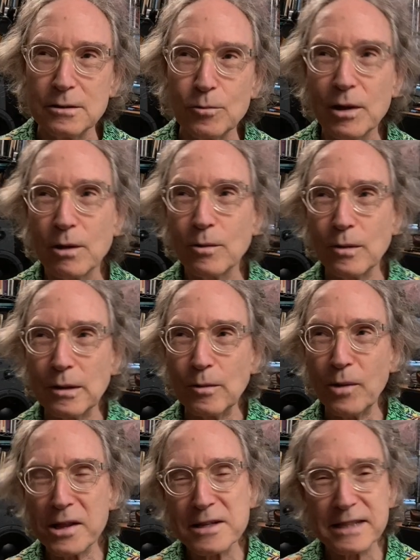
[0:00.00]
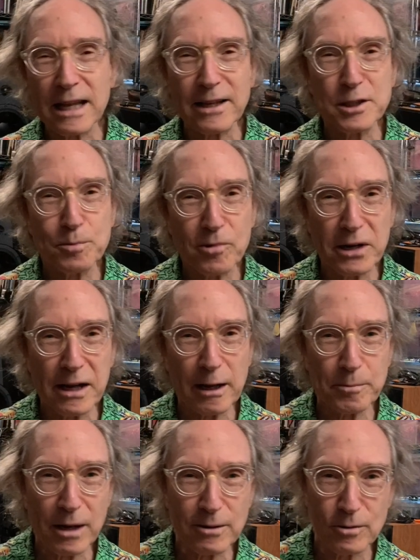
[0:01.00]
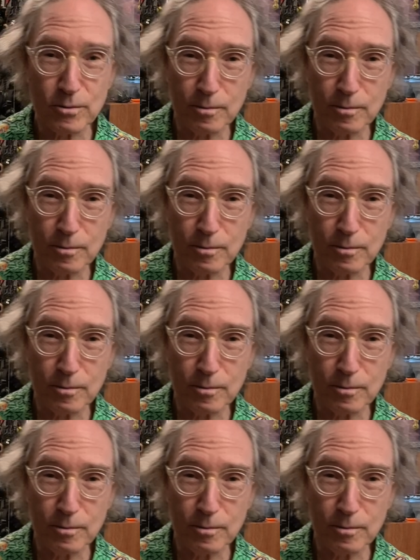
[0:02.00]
well, one of the things I like to point out about